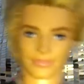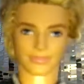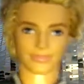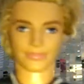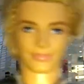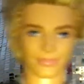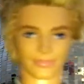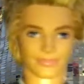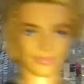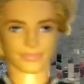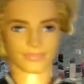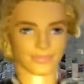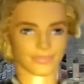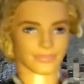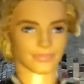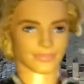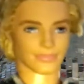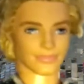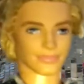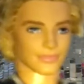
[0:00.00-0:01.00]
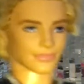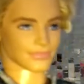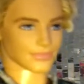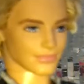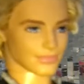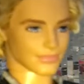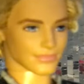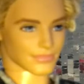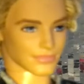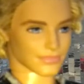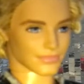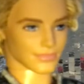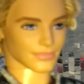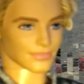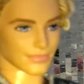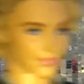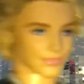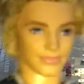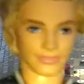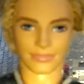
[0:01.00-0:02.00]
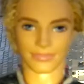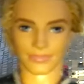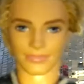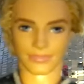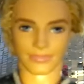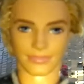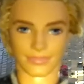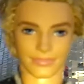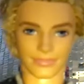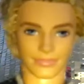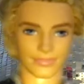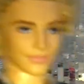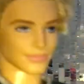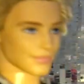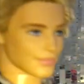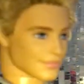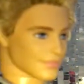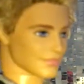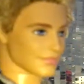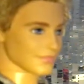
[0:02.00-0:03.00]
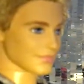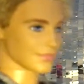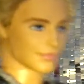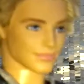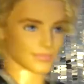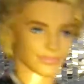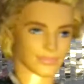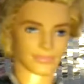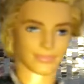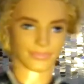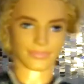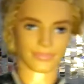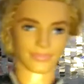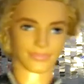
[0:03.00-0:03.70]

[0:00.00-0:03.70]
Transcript: You know what, though? I have trouble pronouncing my S's. And, yeah.